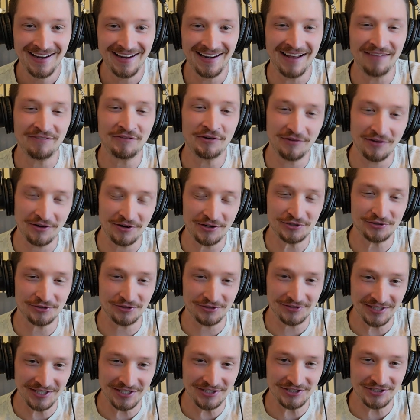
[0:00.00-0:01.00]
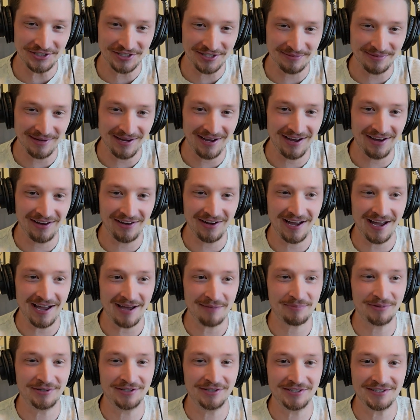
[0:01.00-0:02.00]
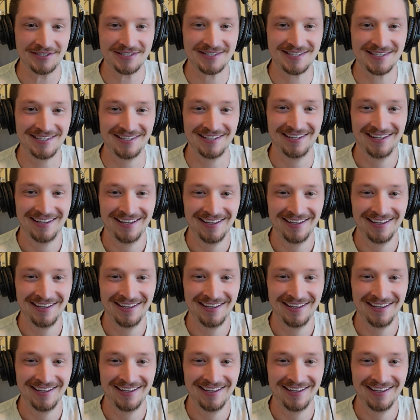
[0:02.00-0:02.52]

and have to be very strategic about how it happens.